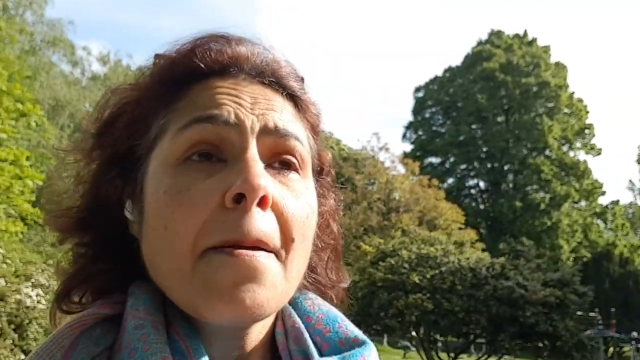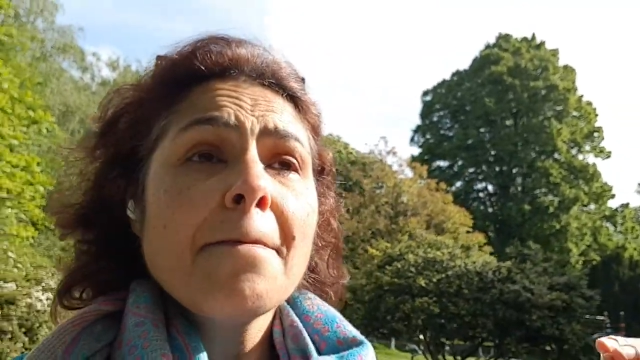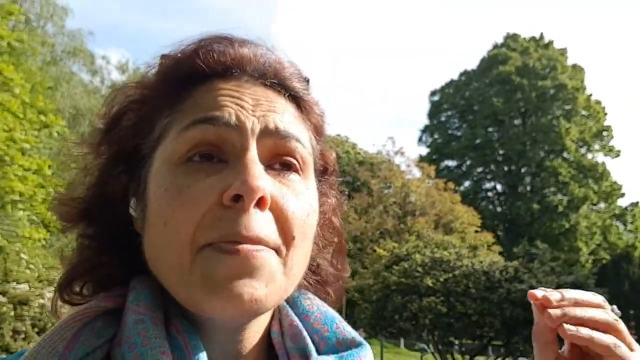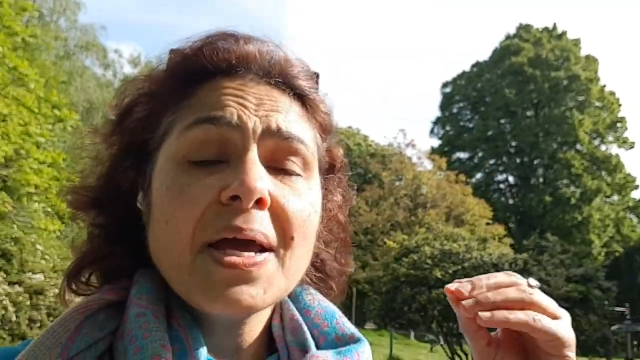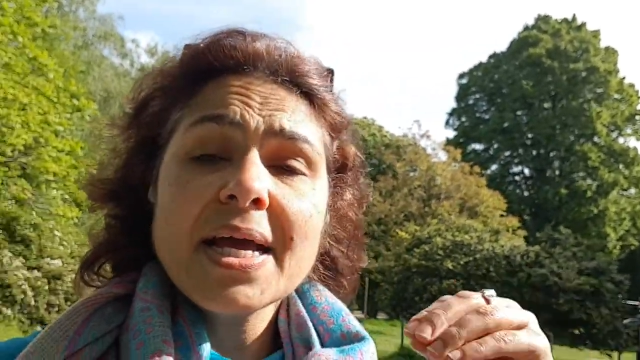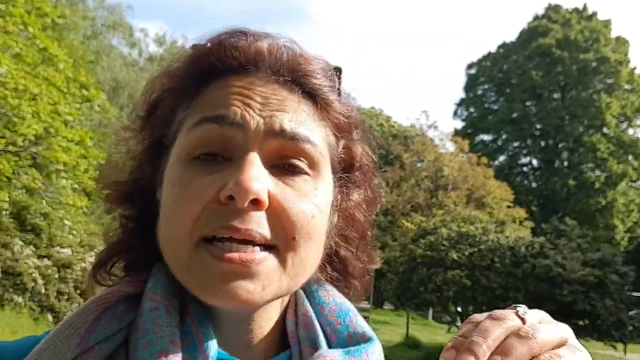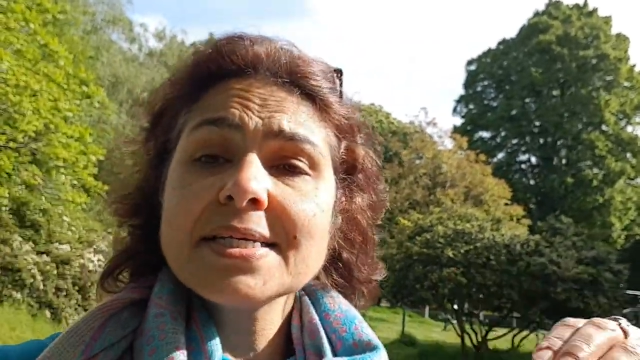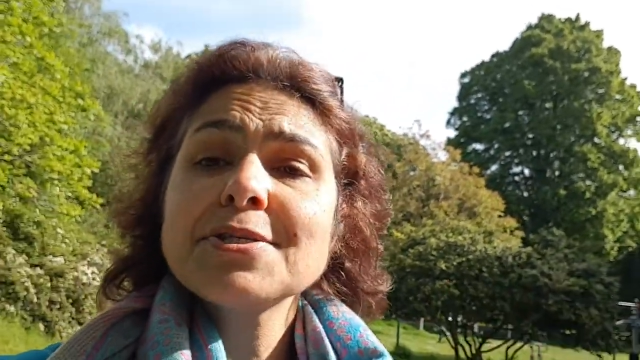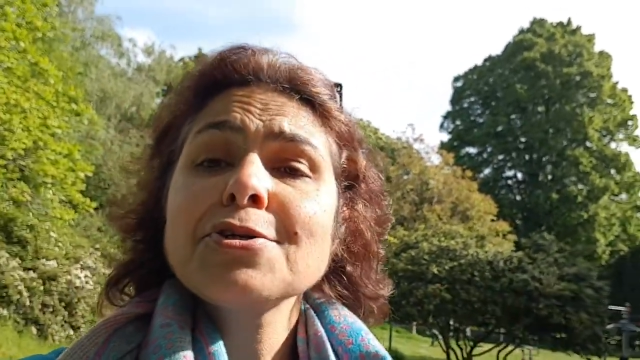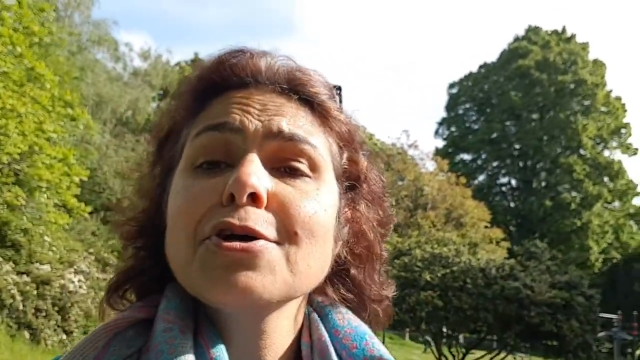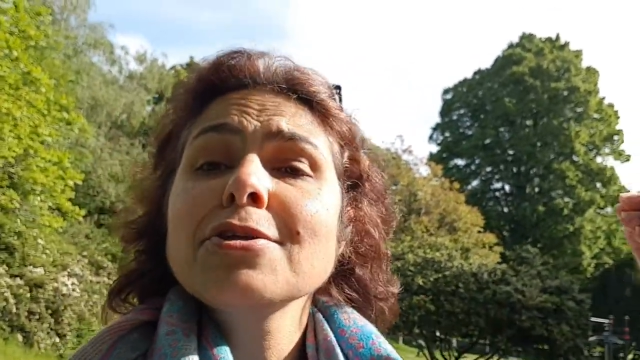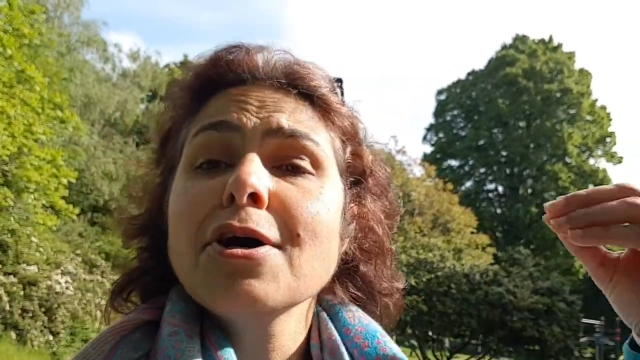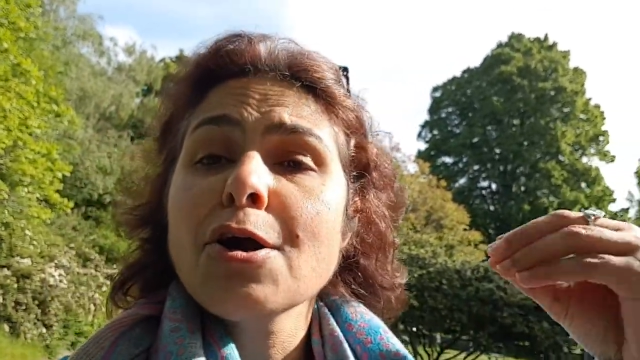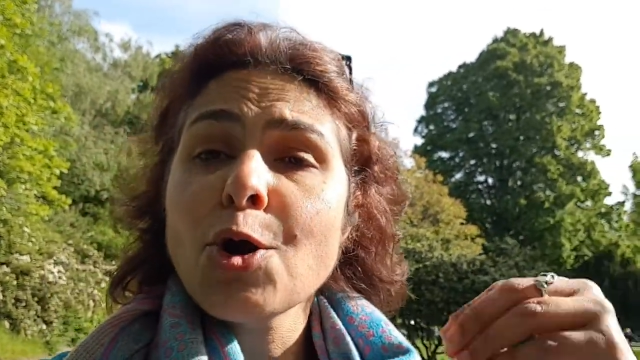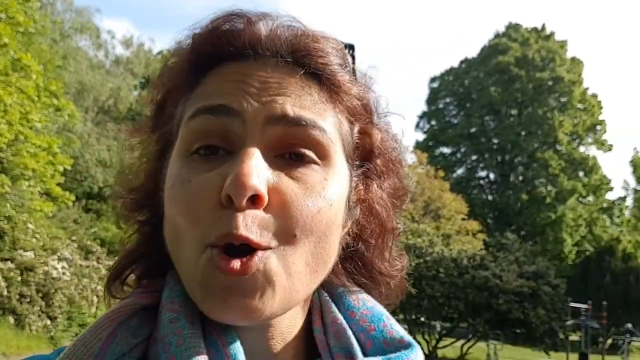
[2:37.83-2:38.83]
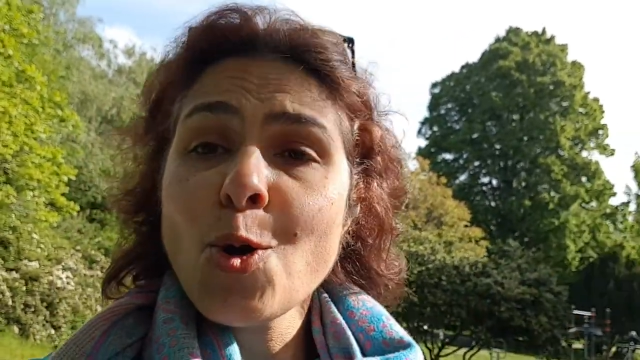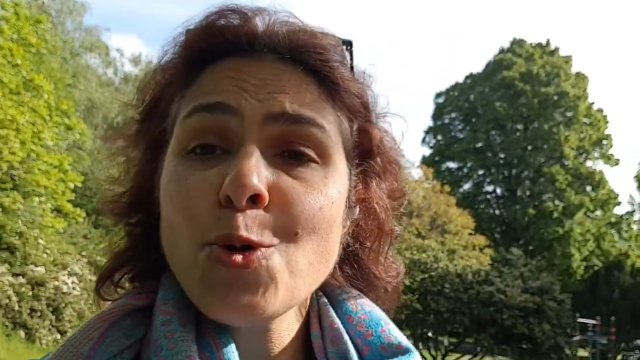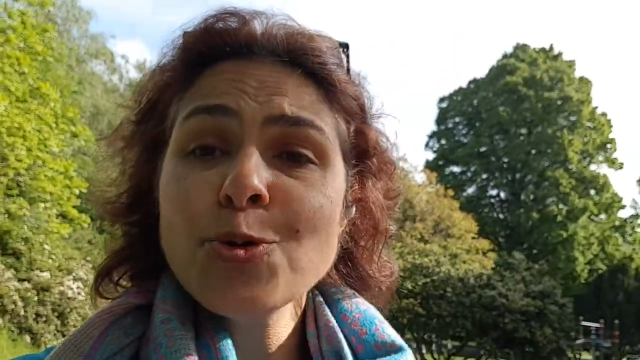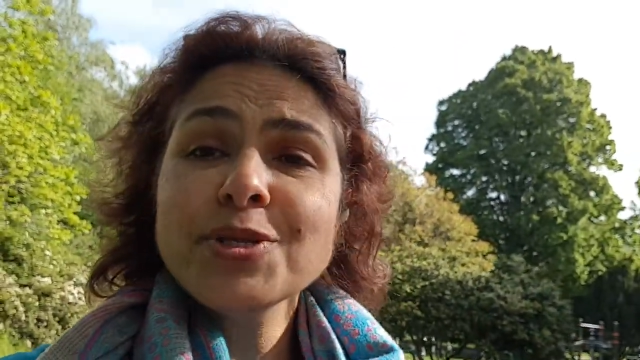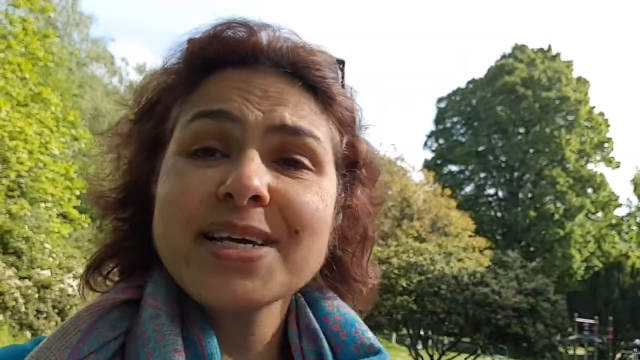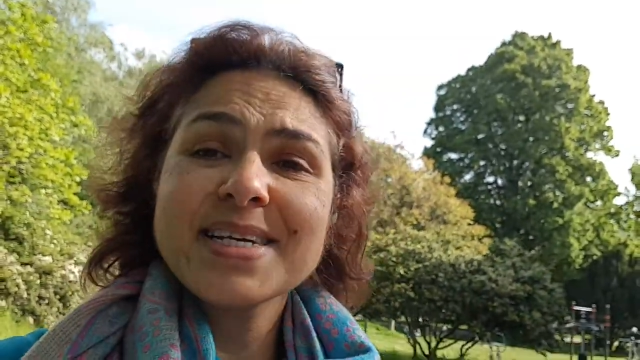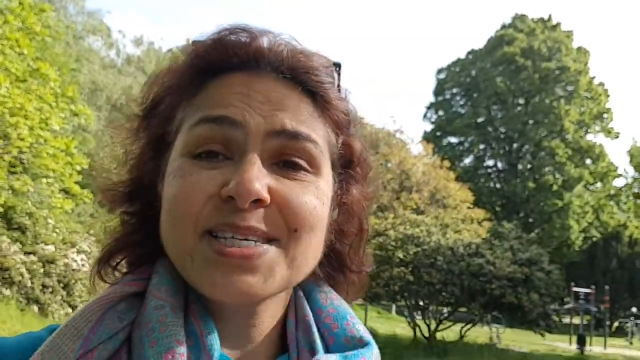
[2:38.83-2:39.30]
based on our
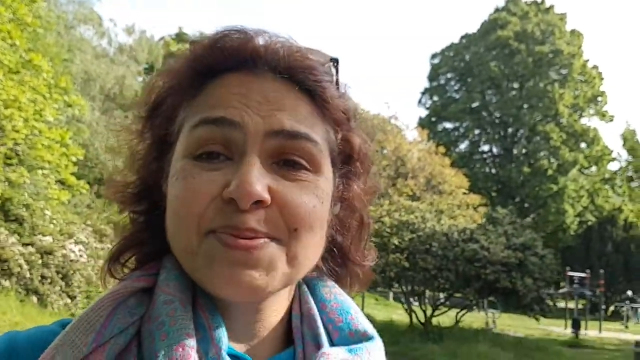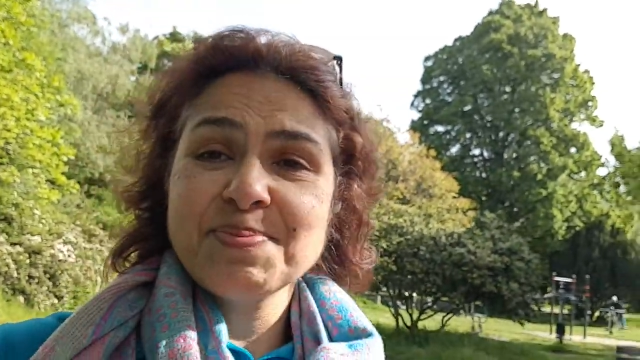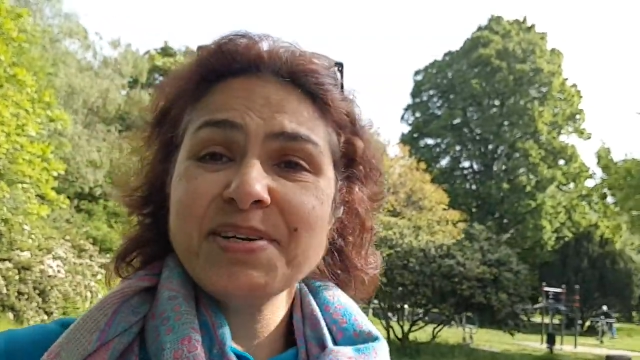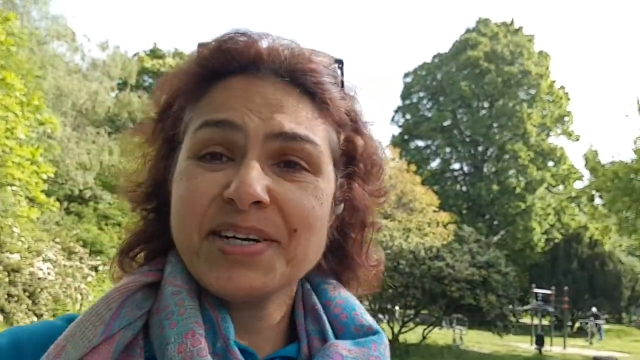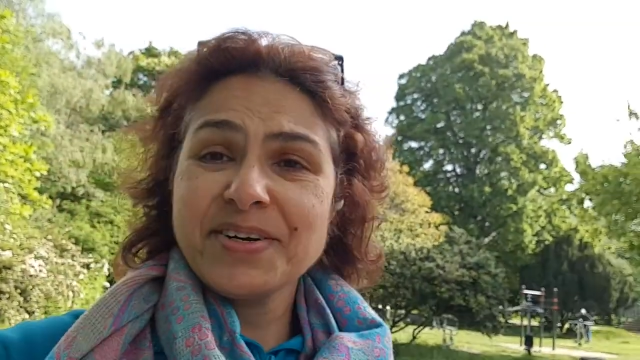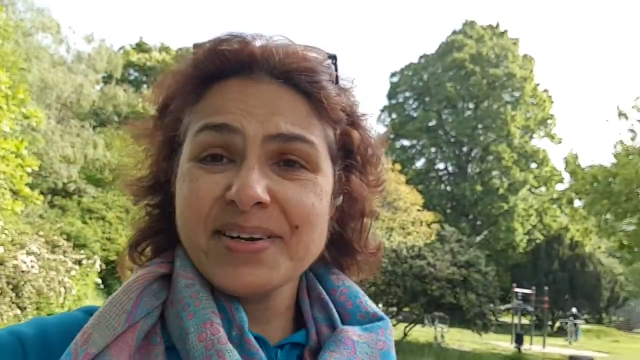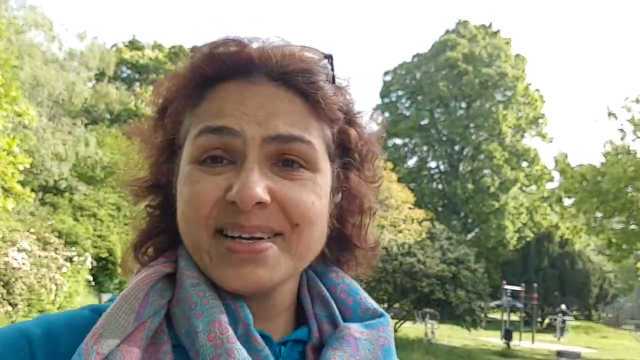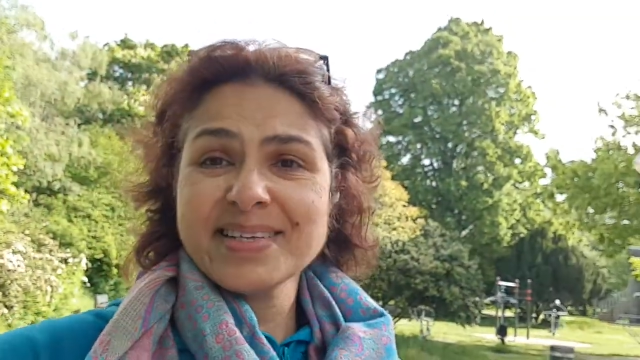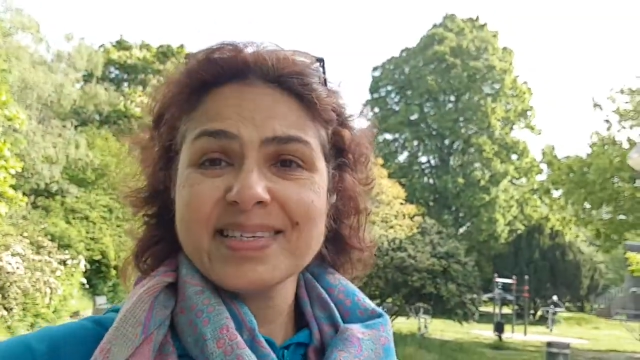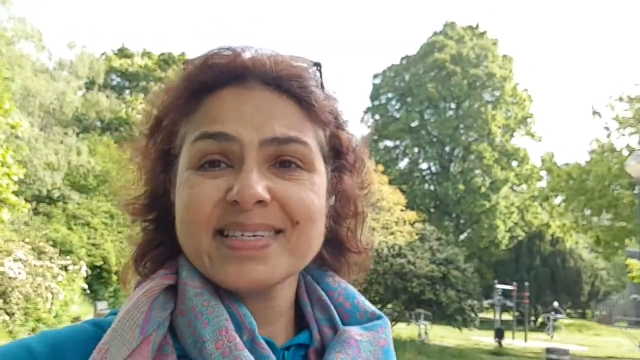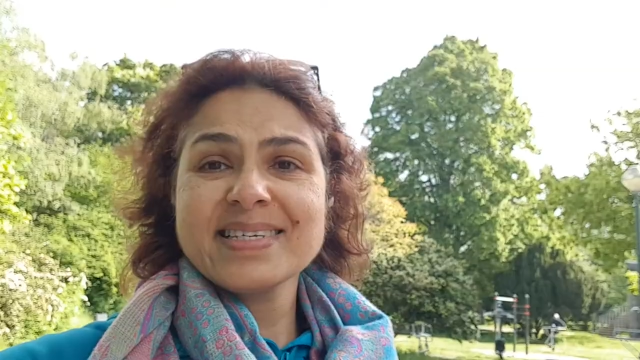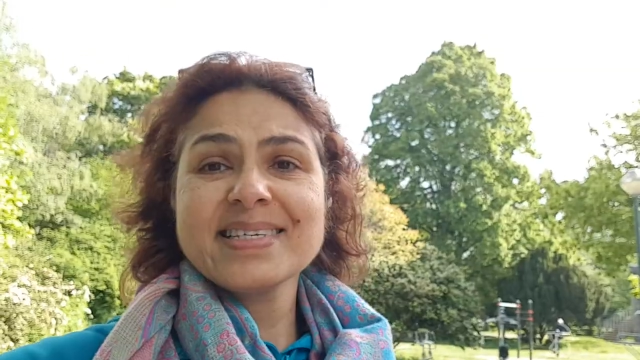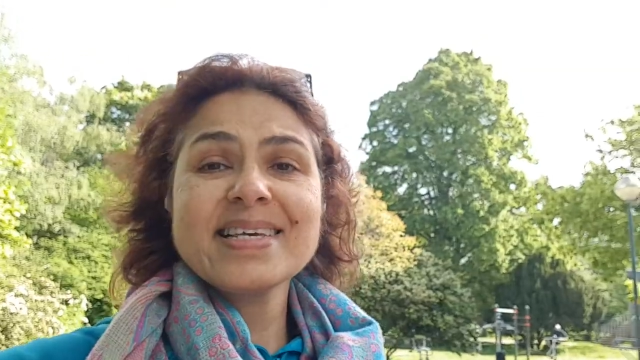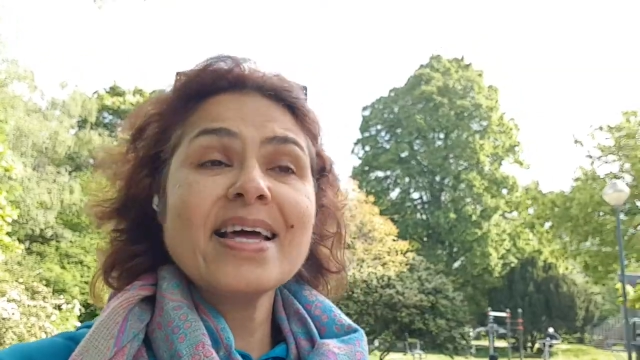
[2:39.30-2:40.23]
own experiences